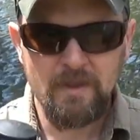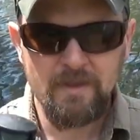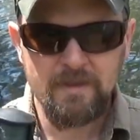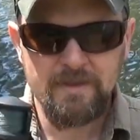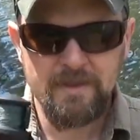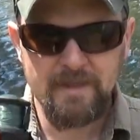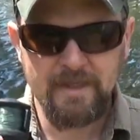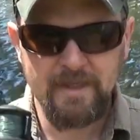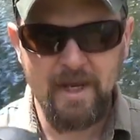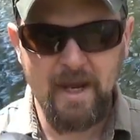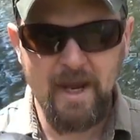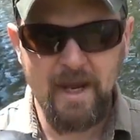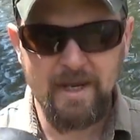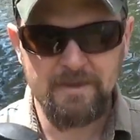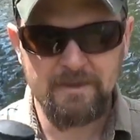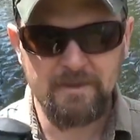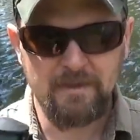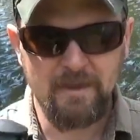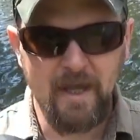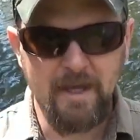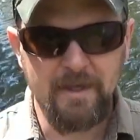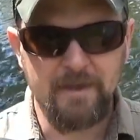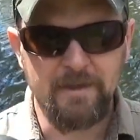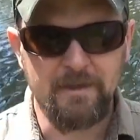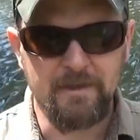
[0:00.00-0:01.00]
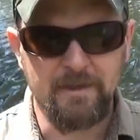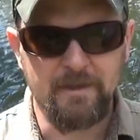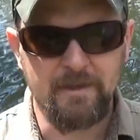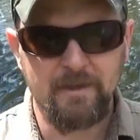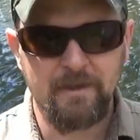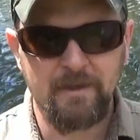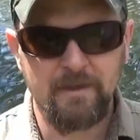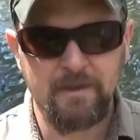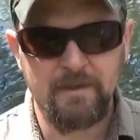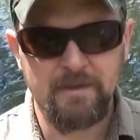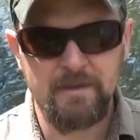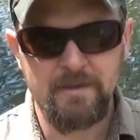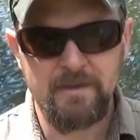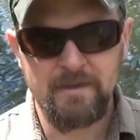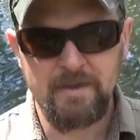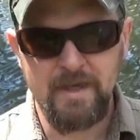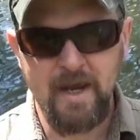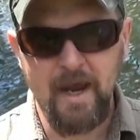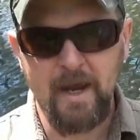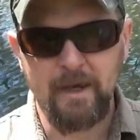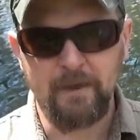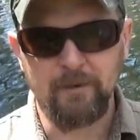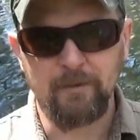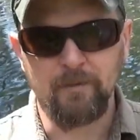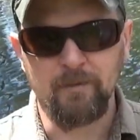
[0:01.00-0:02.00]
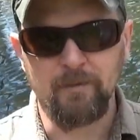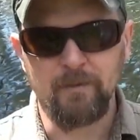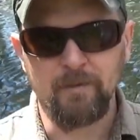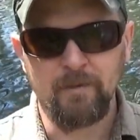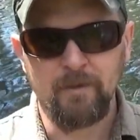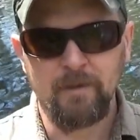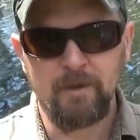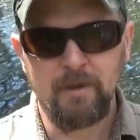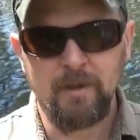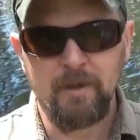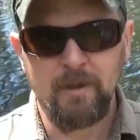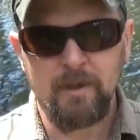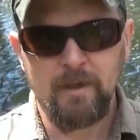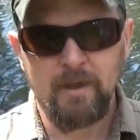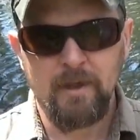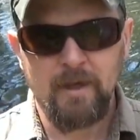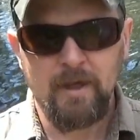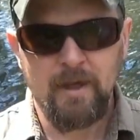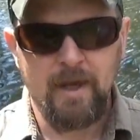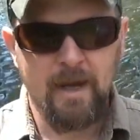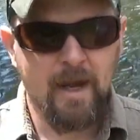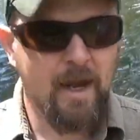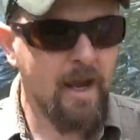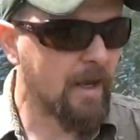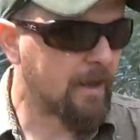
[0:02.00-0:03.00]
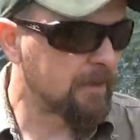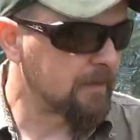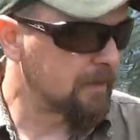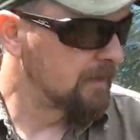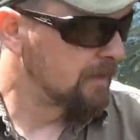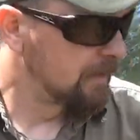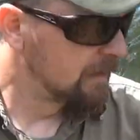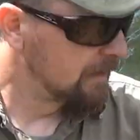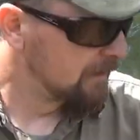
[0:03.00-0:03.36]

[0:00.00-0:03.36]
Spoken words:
to cast lighter tackle, and